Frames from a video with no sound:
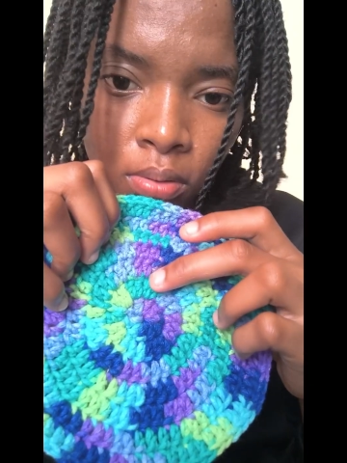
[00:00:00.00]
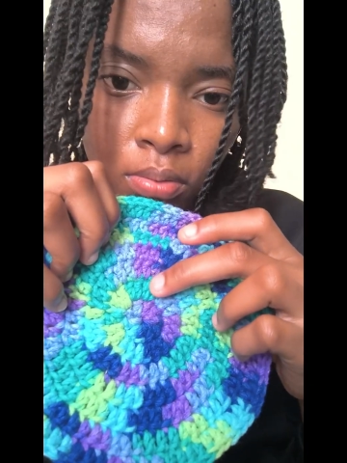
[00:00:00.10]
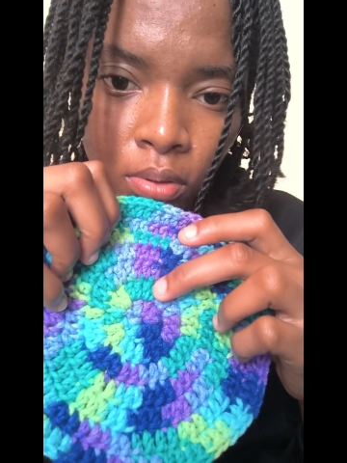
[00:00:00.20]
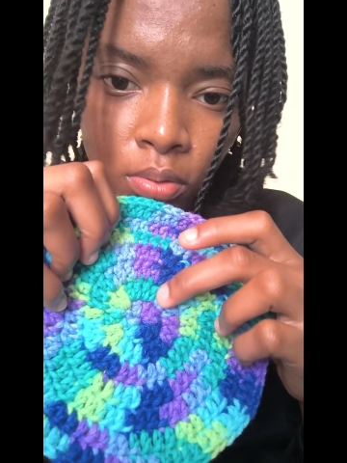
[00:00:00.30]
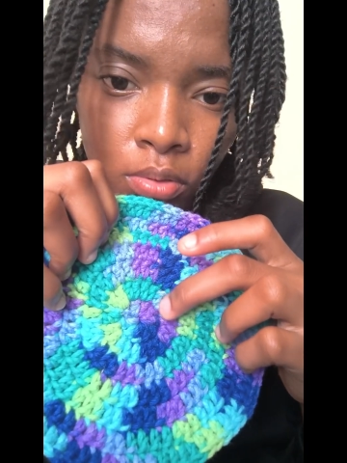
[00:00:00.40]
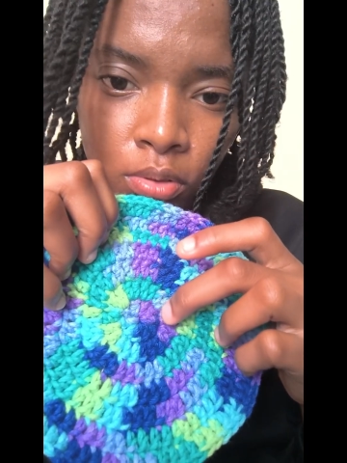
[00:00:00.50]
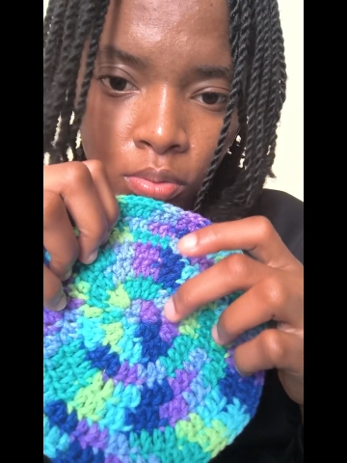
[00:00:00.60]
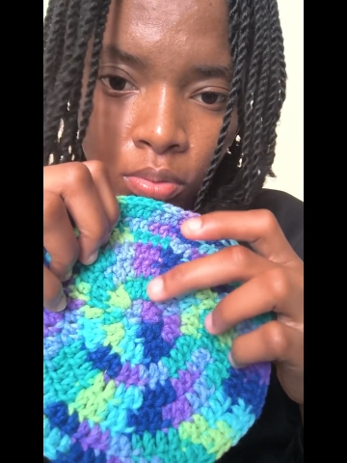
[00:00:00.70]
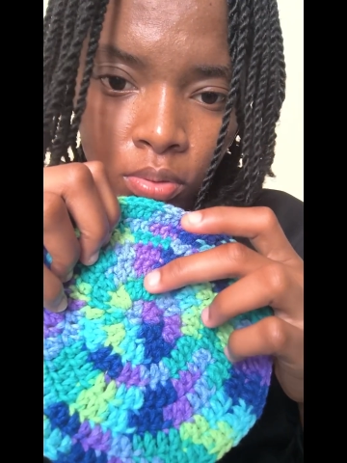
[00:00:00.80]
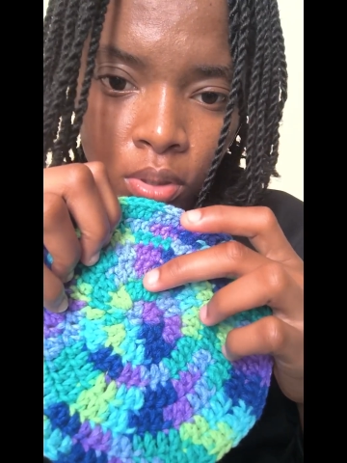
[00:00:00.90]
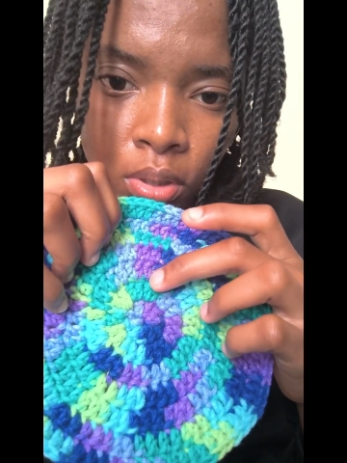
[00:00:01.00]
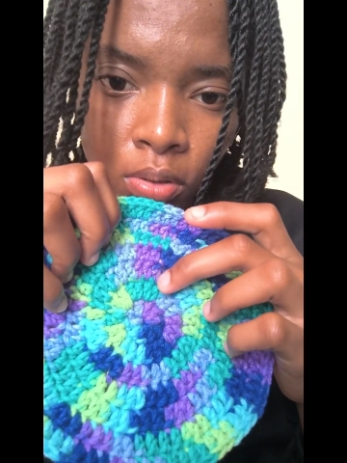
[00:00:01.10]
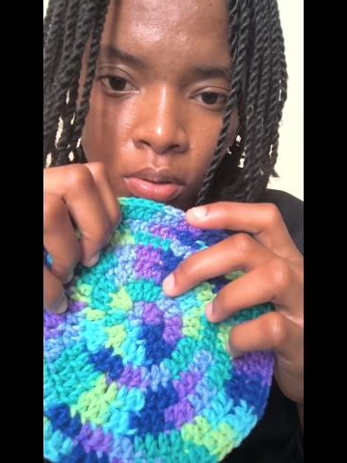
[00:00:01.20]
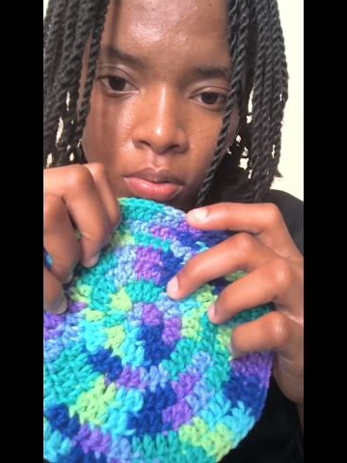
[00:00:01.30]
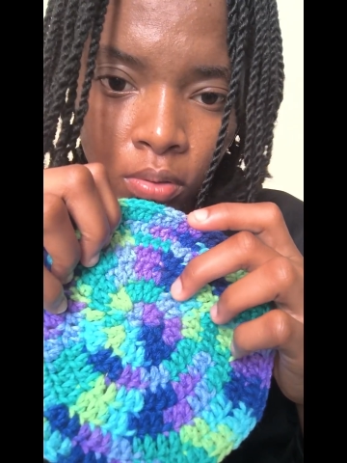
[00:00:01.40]
round 2,
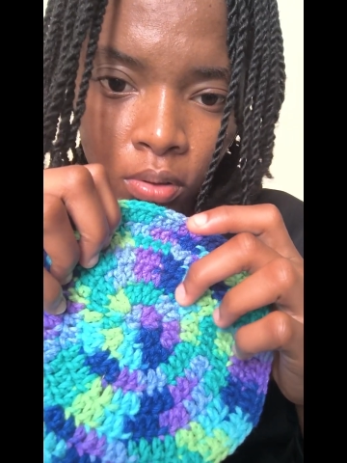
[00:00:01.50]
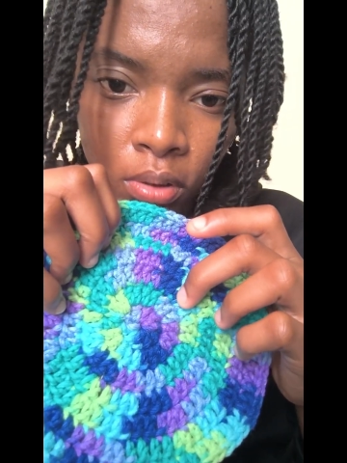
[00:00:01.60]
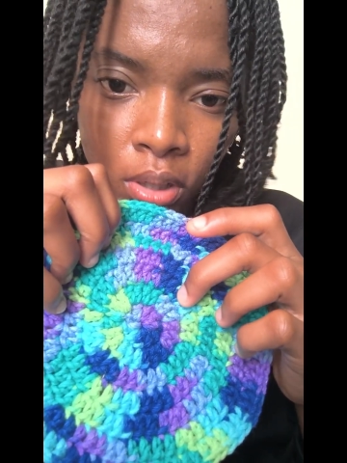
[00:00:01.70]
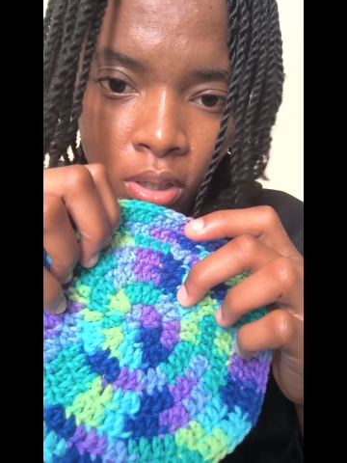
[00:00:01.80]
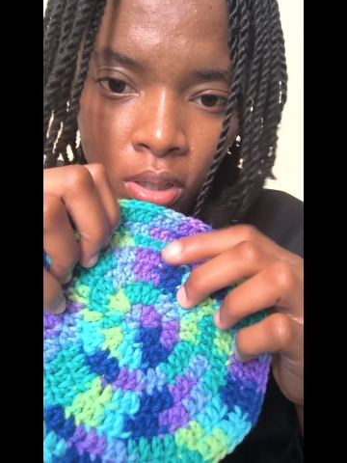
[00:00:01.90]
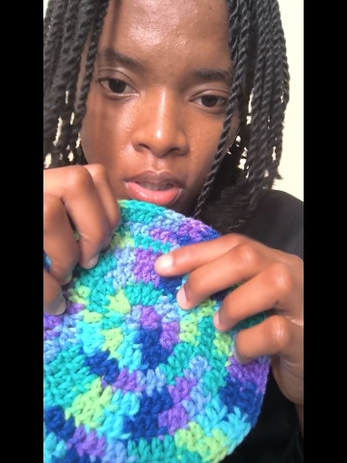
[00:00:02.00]
round 3,